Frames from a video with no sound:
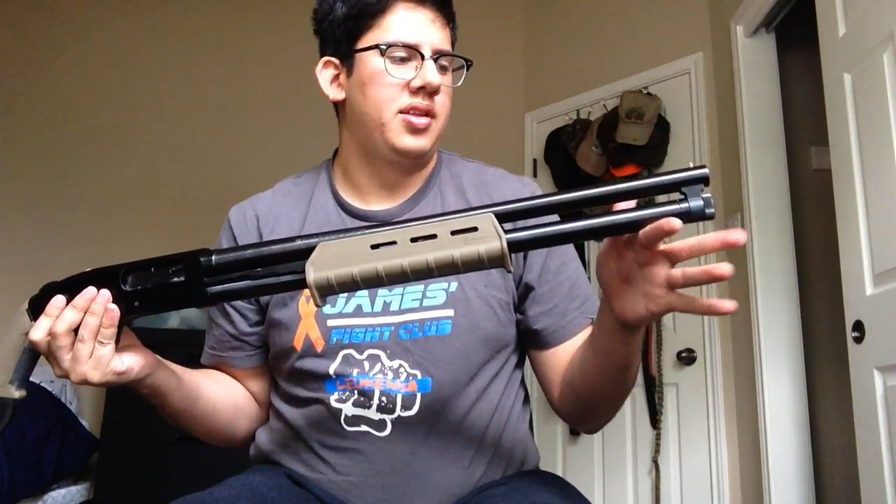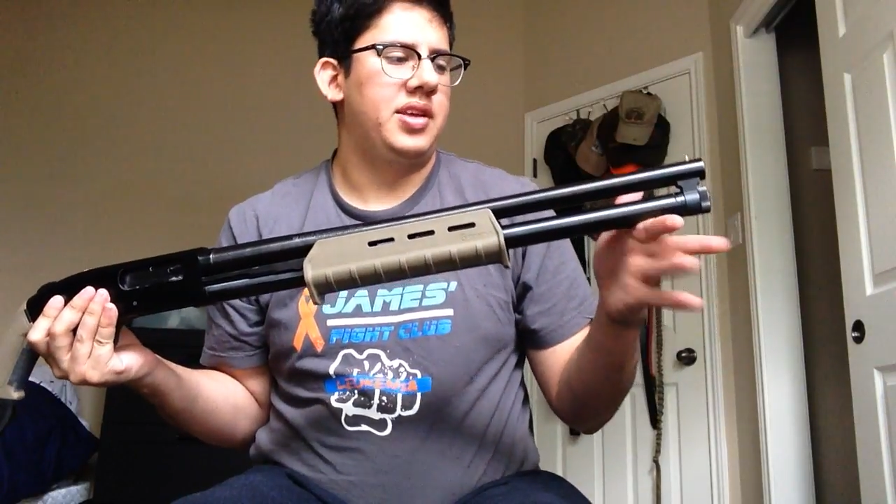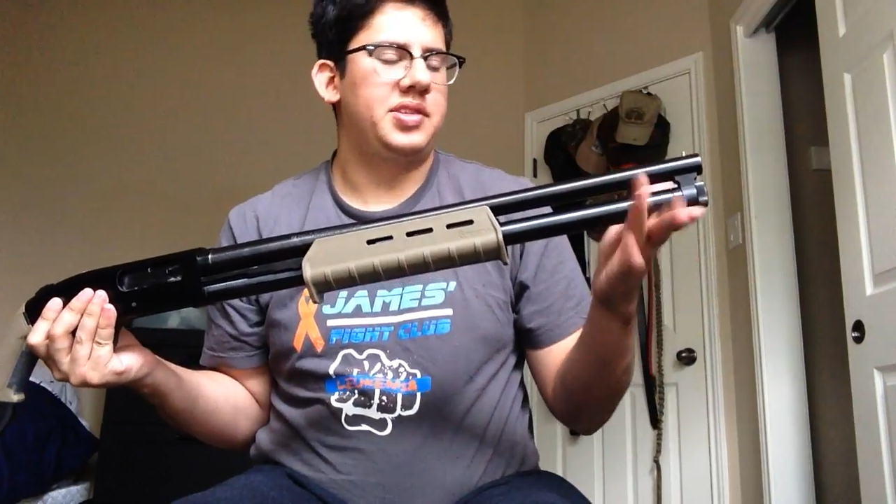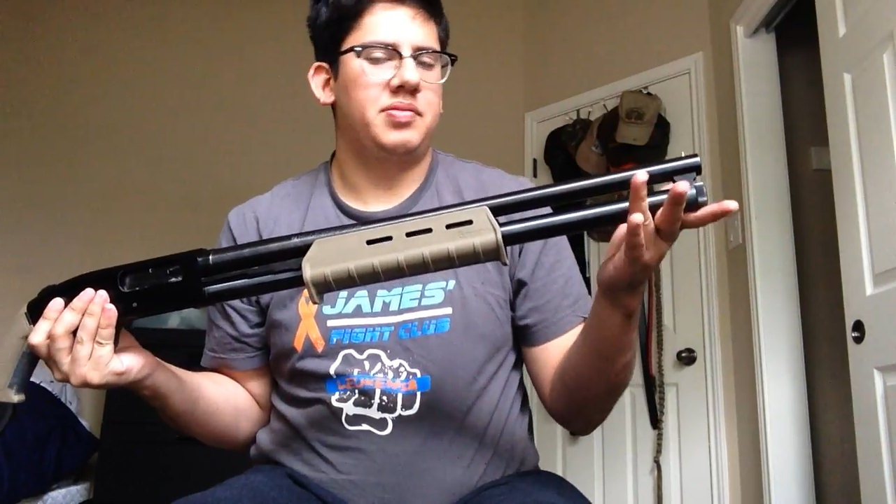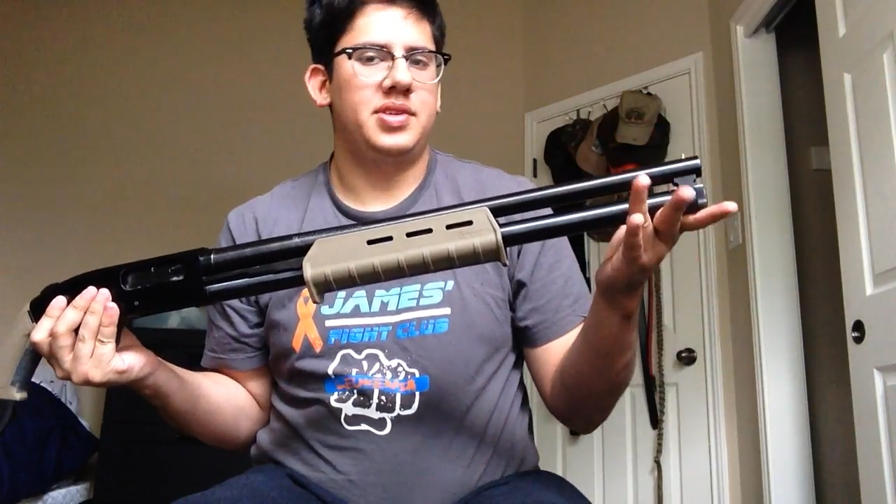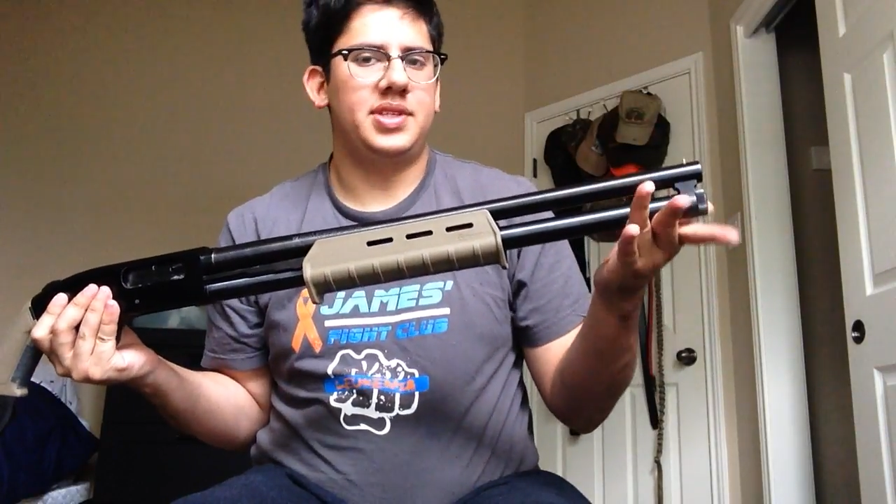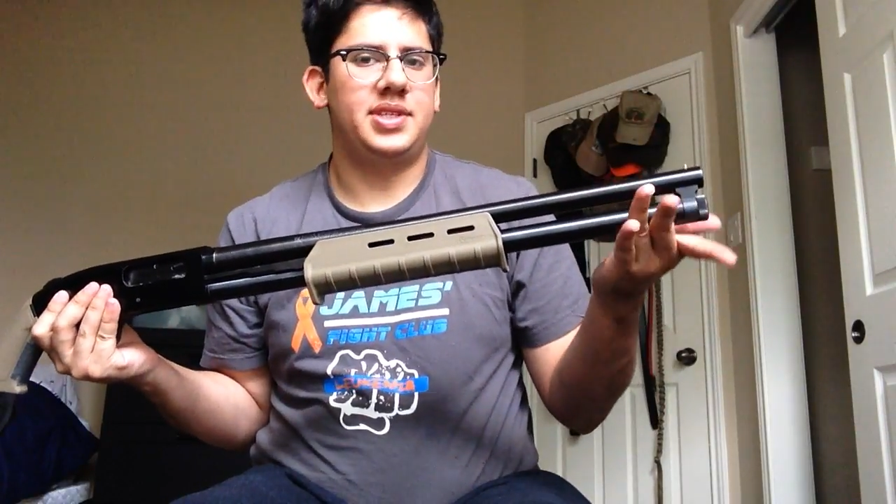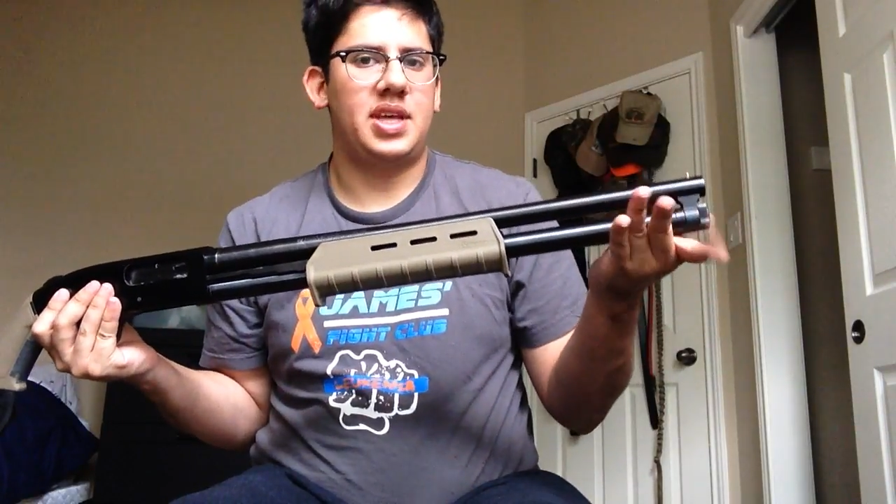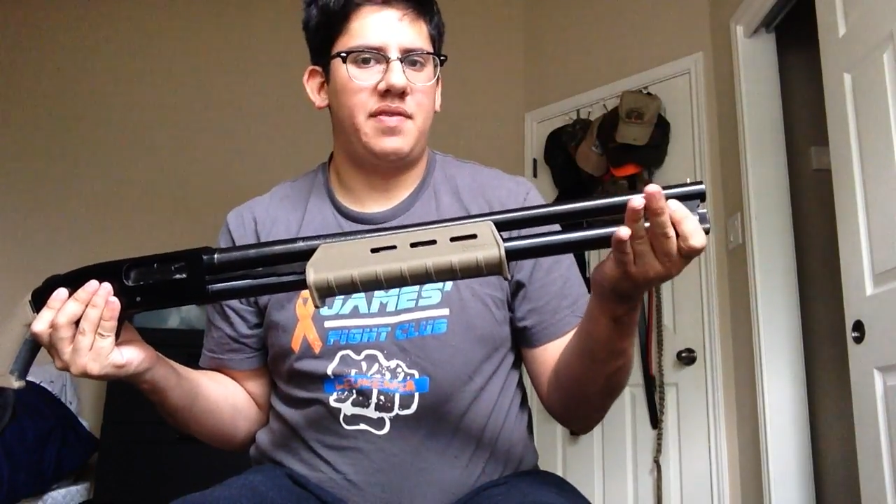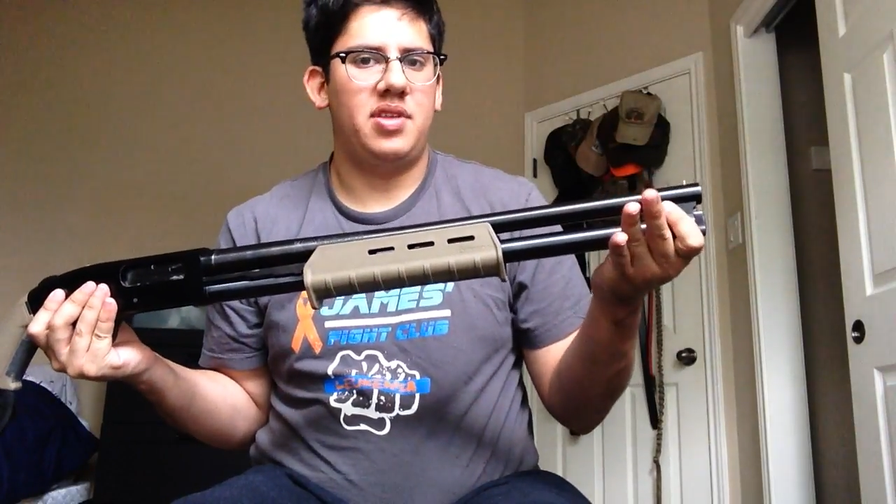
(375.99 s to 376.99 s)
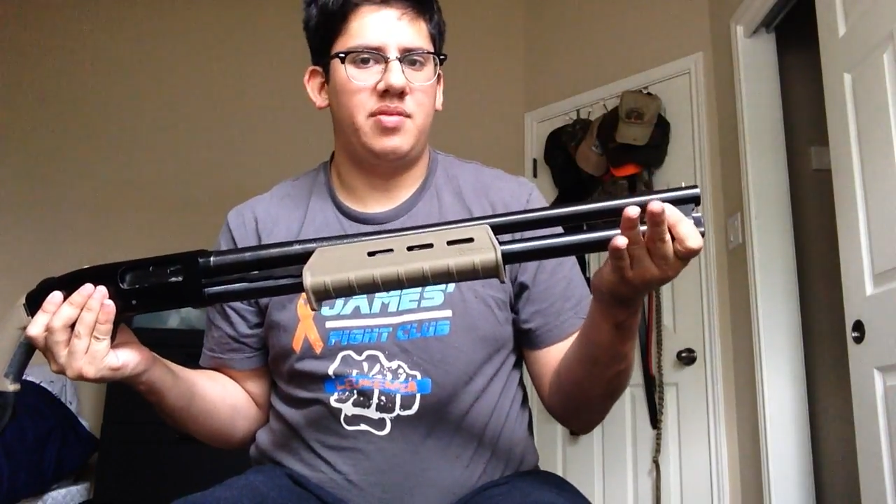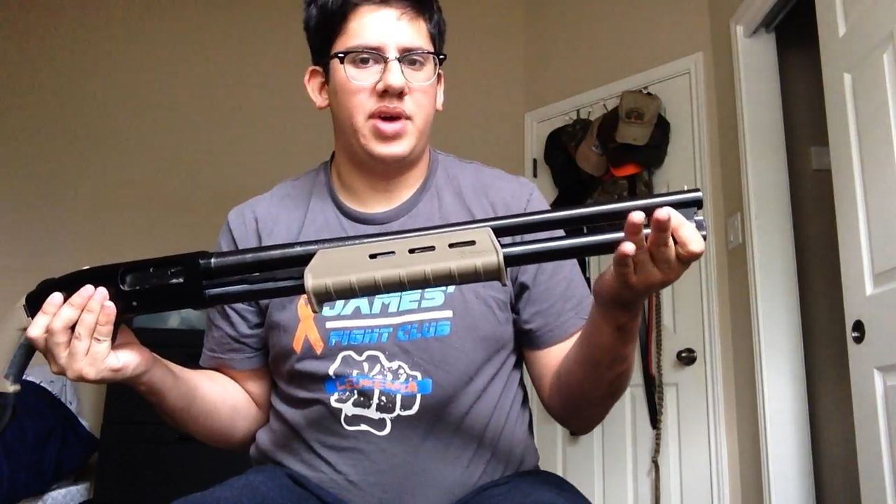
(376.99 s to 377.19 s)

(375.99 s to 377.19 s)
This one's 7 in the